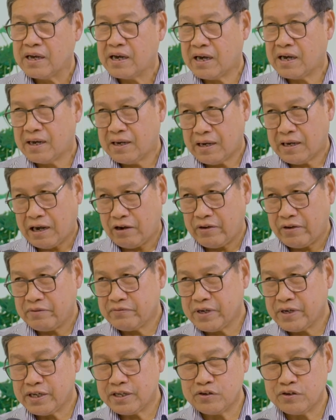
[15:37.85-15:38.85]

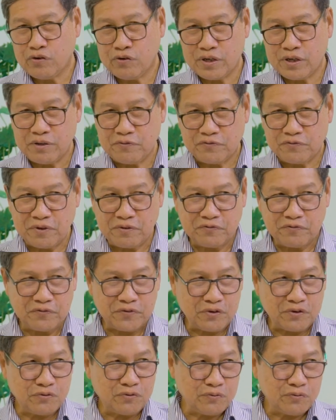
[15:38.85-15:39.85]
However, if
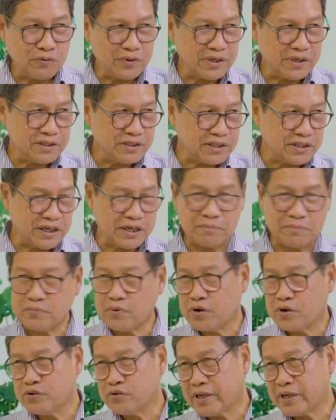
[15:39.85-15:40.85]
you in
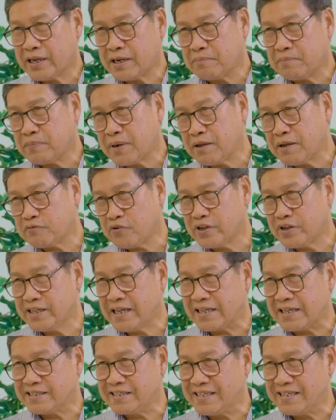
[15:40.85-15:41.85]
Singapore, you can apply for
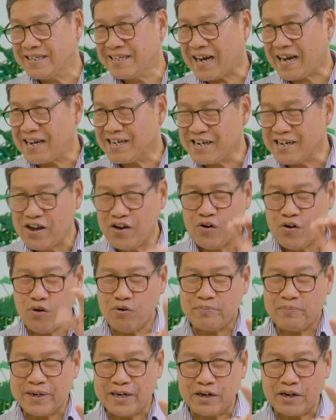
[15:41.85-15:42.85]
ESG grant,
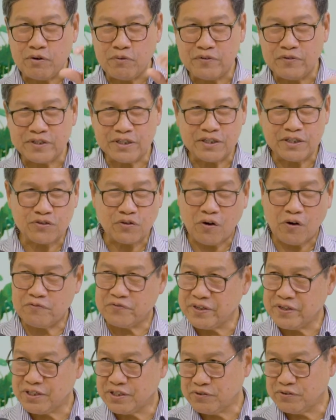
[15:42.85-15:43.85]
open an overseas
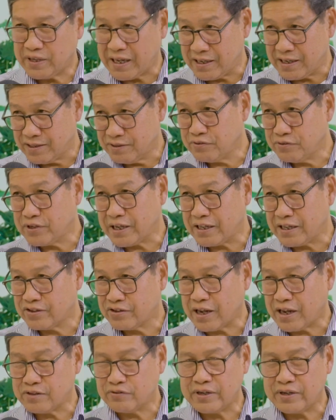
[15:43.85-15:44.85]
office, you can
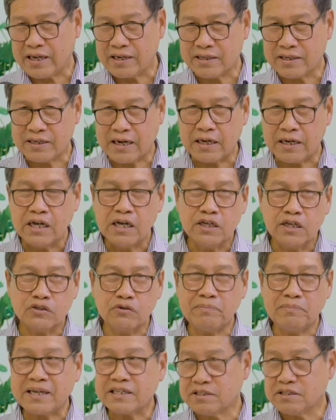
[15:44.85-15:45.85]
try to get a grant. So
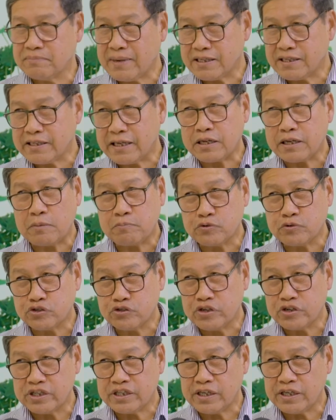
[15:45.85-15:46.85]
maximize that
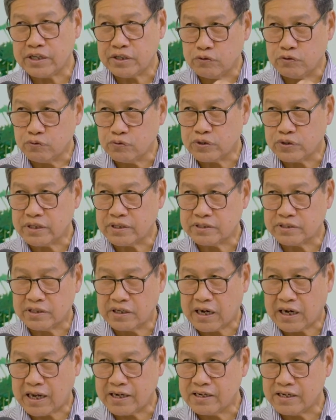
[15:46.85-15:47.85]
opportunity, use the
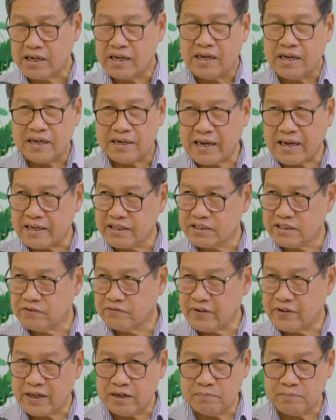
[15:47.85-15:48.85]
grant that is
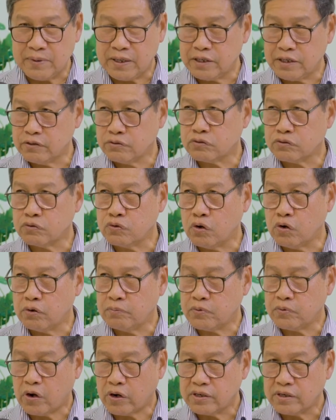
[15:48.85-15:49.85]
available to go
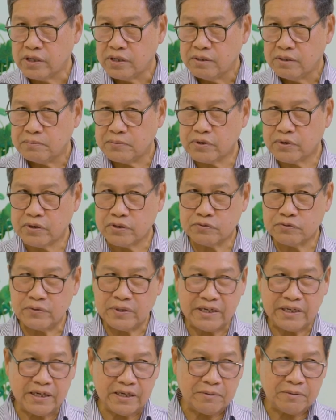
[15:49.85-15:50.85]
abroad. Because
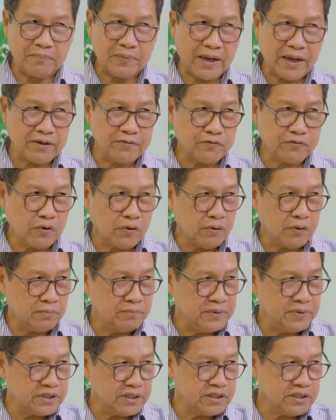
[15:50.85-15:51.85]
we did apply for
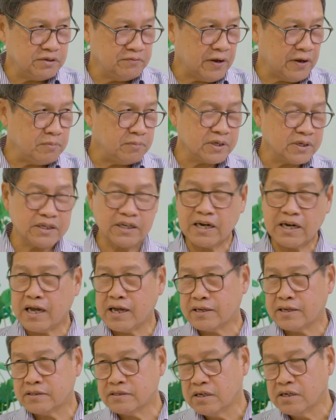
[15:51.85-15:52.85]
business development
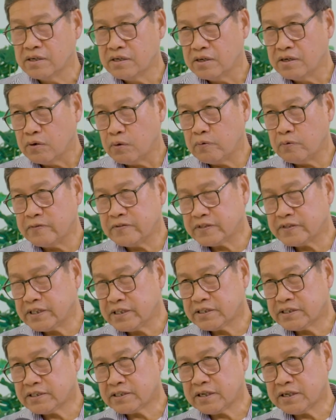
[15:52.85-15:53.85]
grant,
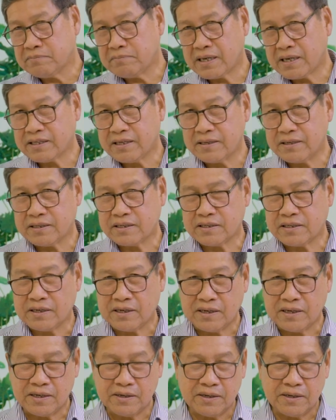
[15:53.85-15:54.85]
overseas marketing
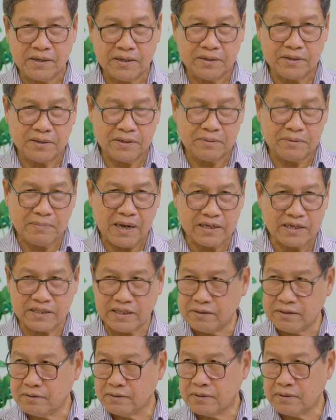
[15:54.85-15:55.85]

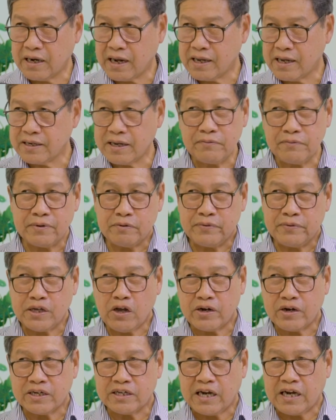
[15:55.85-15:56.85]
grant, and we
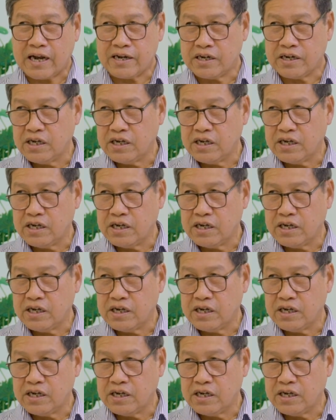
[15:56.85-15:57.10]
got the grant.